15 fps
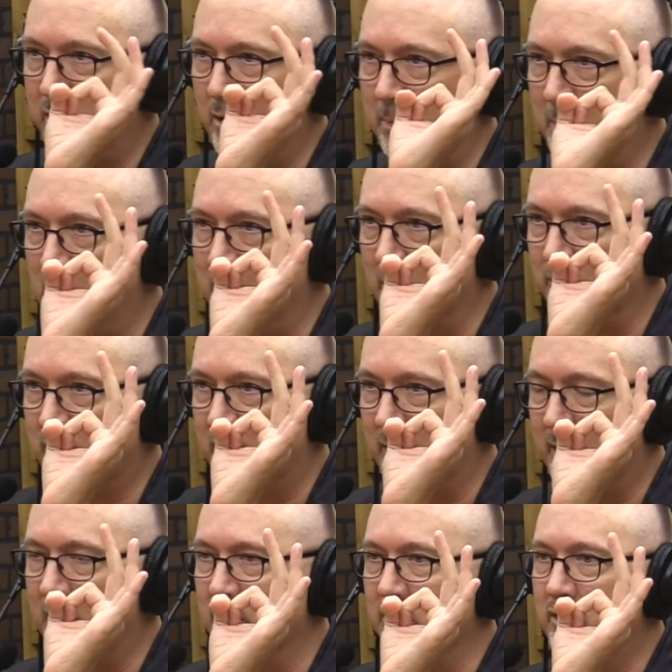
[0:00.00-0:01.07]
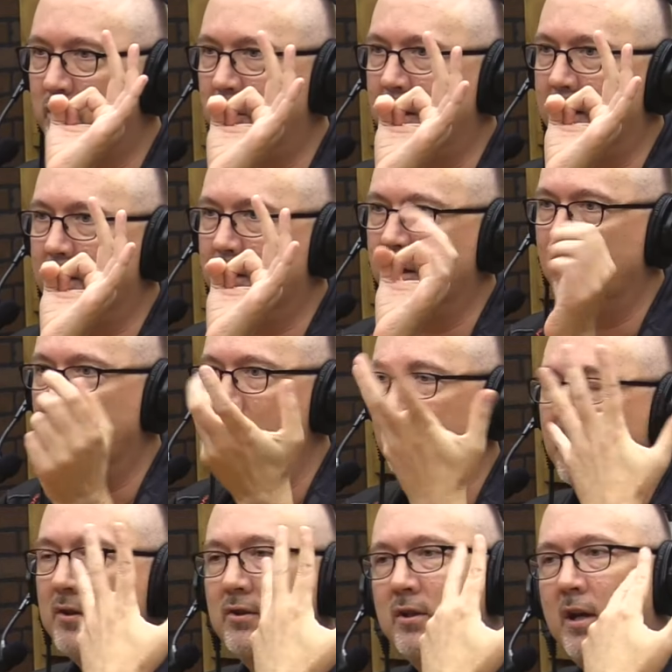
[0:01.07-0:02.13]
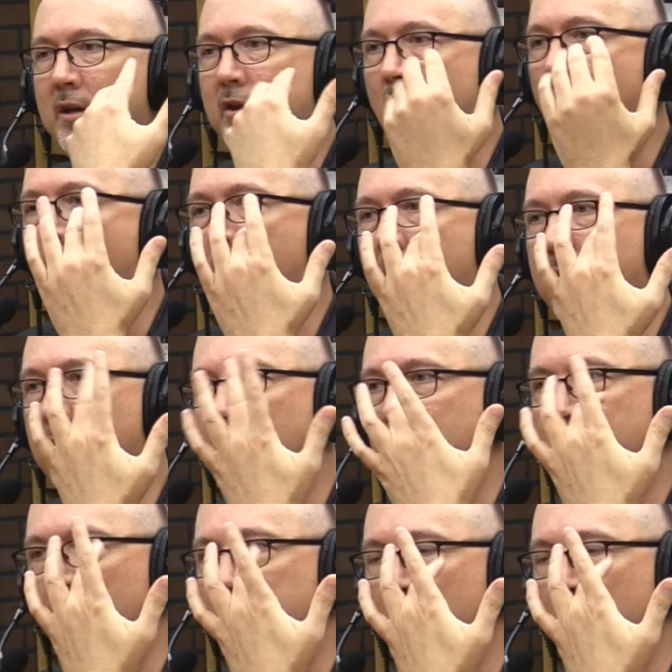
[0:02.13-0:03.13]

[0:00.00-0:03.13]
your pupil's going to constrict let's say the opening of your